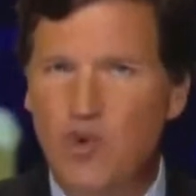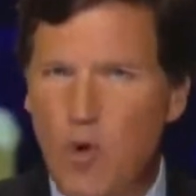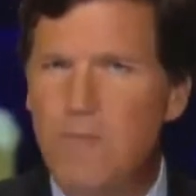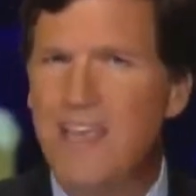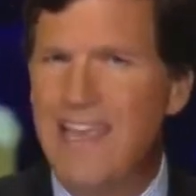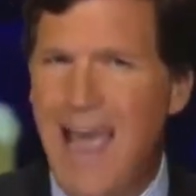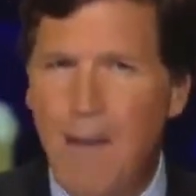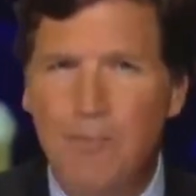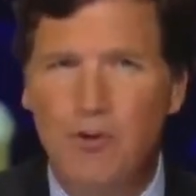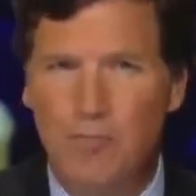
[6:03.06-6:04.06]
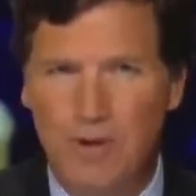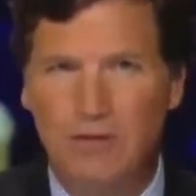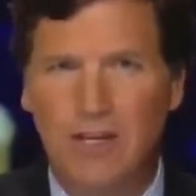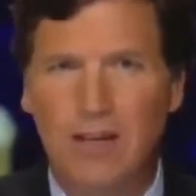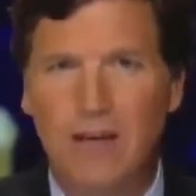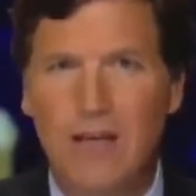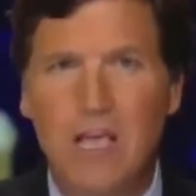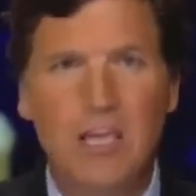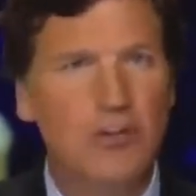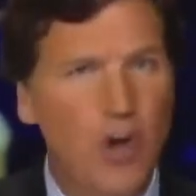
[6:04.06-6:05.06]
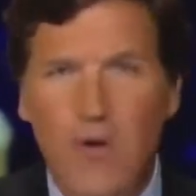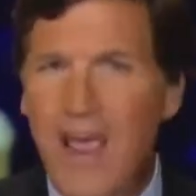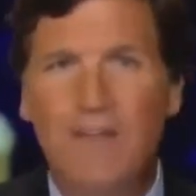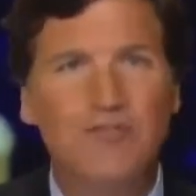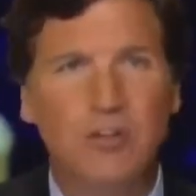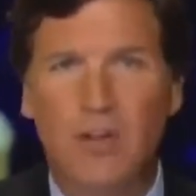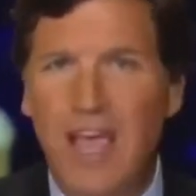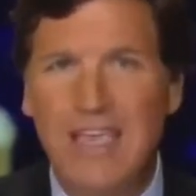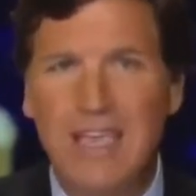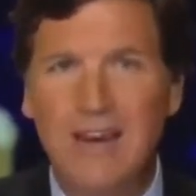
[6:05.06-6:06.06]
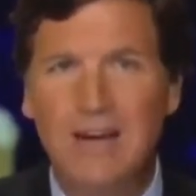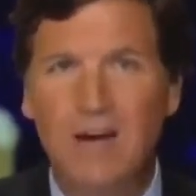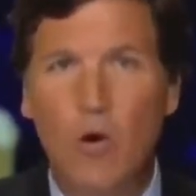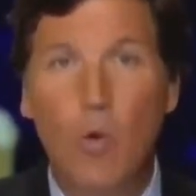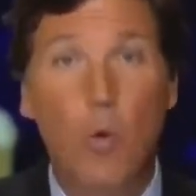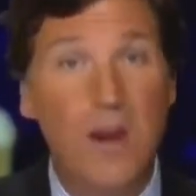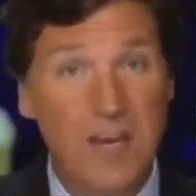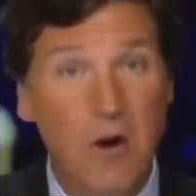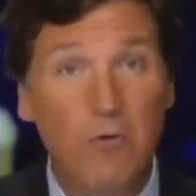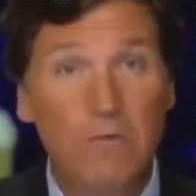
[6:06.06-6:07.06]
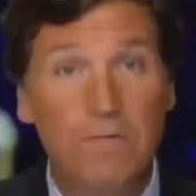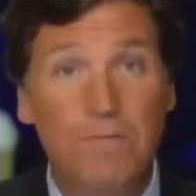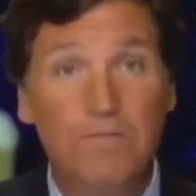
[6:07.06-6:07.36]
storm the Capitol building, you don't have to like it. We don't.